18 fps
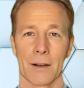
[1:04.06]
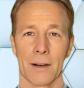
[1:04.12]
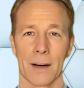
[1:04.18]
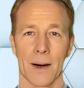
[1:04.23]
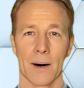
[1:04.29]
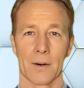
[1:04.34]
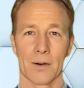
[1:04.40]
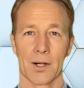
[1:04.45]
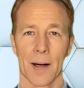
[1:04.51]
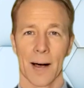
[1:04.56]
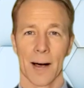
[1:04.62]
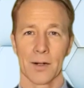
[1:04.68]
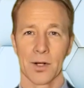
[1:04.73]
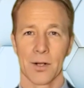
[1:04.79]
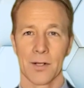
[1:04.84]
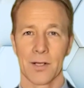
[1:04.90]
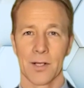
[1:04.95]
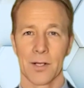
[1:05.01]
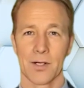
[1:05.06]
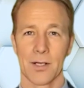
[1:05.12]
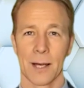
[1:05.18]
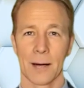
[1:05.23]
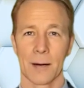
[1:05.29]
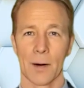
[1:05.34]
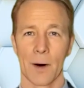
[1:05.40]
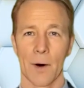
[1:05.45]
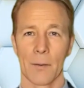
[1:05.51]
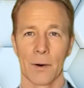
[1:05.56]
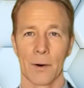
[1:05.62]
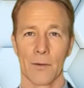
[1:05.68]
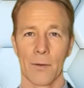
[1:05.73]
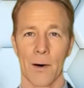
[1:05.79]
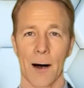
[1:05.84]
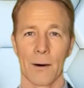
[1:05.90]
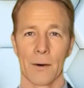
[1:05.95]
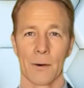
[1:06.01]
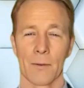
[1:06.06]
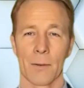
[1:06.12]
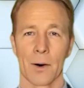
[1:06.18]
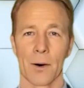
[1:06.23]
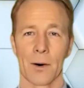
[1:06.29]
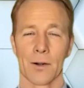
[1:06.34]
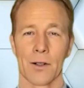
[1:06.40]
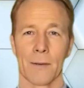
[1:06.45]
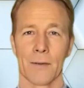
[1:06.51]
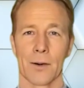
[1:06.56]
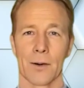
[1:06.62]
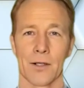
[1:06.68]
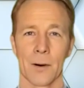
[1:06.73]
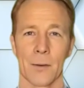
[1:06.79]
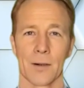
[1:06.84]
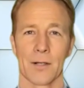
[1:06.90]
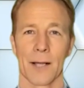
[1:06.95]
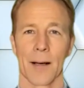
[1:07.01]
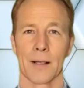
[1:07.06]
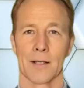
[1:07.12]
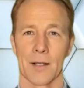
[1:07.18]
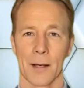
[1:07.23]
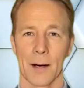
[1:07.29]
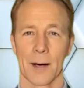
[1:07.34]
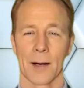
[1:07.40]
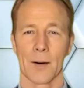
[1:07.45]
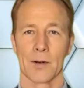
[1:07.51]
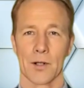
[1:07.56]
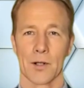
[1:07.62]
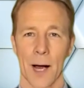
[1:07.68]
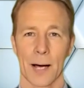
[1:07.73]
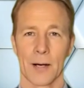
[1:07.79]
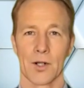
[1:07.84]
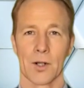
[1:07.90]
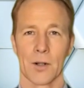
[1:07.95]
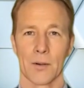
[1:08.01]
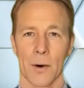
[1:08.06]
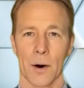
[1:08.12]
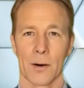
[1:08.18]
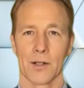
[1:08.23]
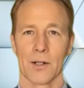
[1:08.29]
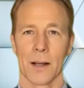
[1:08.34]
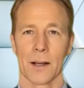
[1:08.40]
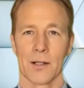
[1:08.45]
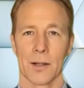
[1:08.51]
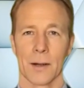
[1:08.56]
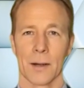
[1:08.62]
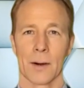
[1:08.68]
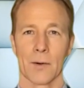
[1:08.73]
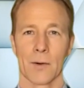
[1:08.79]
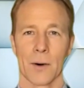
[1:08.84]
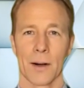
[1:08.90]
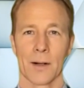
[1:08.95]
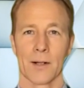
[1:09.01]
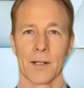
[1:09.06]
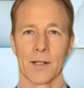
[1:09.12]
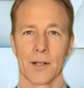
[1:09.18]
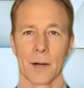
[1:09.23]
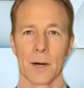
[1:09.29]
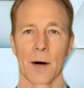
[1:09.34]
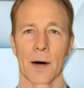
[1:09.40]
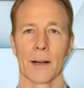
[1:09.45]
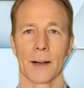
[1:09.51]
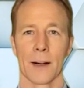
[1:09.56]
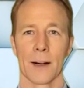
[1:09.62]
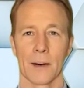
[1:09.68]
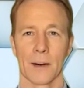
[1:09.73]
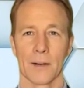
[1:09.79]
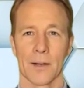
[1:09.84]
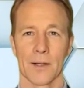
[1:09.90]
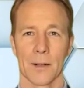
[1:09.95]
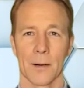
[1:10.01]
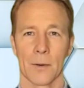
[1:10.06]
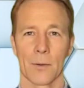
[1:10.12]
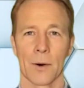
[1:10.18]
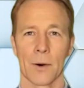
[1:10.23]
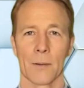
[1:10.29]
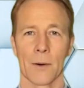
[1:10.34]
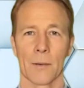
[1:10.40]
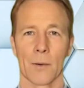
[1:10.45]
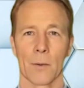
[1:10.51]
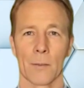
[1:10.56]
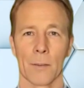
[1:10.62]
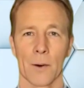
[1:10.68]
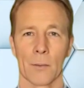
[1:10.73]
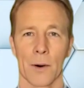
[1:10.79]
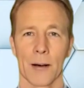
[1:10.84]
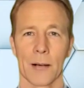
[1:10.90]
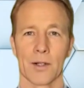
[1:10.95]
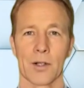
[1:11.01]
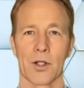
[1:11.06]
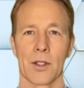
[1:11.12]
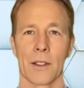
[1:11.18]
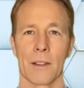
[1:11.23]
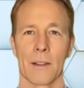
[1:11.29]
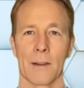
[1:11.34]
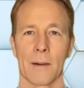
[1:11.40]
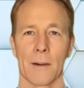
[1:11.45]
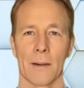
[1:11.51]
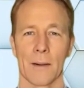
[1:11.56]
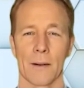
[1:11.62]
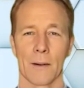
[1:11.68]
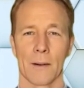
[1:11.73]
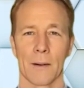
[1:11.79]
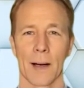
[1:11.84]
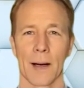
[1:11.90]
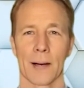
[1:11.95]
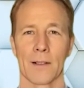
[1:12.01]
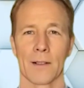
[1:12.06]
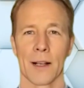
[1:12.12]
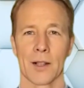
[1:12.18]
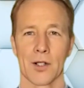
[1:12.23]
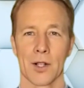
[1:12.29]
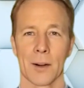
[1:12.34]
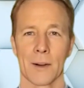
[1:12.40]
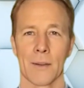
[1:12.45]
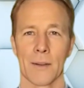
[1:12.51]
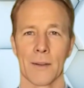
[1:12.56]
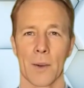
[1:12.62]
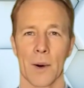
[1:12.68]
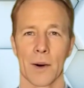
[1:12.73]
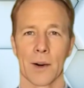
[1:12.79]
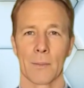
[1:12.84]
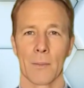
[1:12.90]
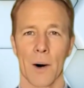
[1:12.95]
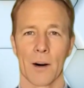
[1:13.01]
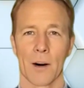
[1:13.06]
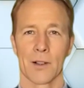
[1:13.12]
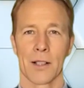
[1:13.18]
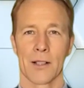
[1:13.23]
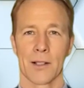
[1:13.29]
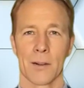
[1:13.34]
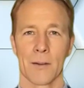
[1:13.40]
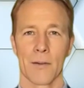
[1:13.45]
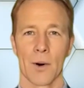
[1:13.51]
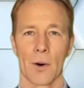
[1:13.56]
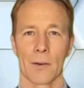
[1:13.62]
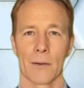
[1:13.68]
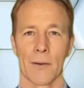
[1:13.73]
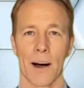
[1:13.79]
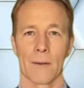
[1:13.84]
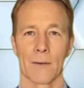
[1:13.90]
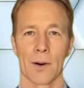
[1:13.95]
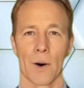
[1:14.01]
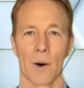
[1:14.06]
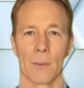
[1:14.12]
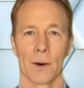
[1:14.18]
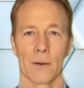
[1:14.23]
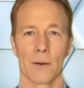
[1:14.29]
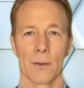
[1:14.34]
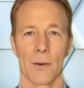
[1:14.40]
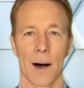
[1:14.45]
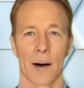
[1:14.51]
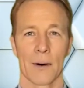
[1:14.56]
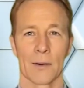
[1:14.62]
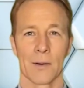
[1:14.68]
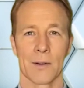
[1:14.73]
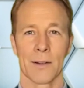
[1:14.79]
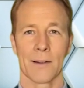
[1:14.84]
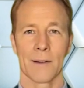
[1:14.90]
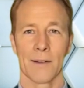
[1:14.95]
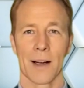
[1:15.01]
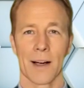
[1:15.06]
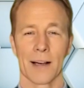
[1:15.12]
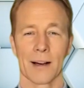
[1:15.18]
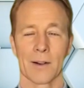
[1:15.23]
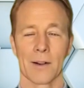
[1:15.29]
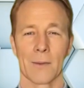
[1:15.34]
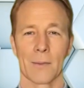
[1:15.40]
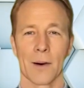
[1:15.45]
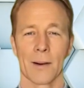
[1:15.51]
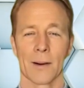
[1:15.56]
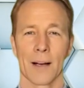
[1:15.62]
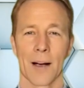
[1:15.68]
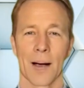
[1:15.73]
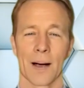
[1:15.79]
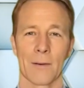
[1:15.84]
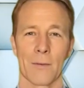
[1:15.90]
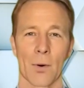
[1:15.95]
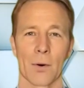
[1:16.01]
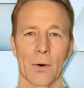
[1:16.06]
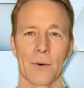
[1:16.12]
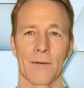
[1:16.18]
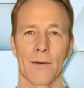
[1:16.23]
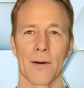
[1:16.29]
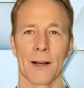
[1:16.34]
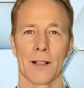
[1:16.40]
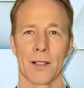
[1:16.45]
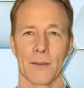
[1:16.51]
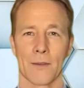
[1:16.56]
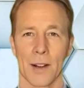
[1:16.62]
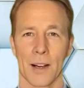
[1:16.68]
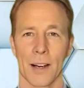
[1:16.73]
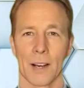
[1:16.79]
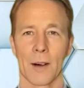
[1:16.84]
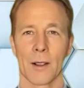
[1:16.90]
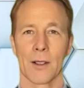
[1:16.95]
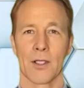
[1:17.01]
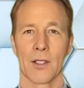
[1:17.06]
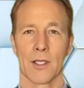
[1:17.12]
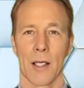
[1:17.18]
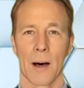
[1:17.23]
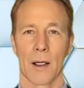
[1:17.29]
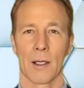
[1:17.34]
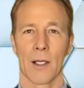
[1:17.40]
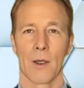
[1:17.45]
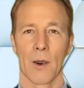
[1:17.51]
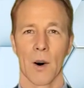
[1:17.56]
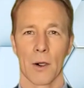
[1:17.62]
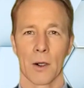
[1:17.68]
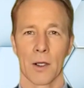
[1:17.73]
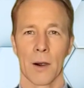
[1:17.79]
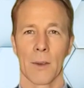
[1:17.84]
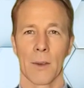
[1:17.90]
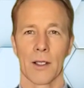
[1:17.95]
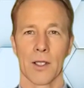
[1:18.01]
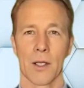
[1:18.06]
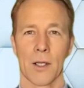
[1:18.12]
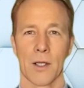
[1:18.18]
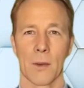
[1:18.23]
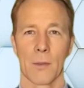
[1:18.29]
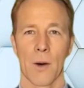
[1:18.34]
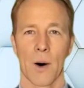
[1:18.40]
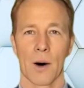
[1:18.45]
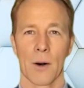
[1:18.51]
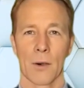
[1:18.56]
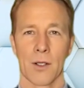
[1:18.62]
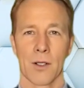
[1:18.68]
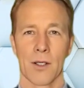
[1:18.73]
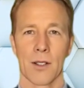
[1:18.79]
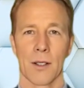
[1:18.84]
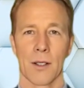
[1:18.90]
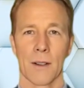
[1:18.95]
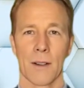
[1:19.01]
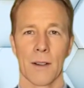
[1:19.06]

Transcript: in negotiations to seek common ground because it facilitates the negotiation process and increases the likelihood that an agreement will be reached. In addition, when the parties involved have common ground, they can communicate more effectively and understand their arguments and demands.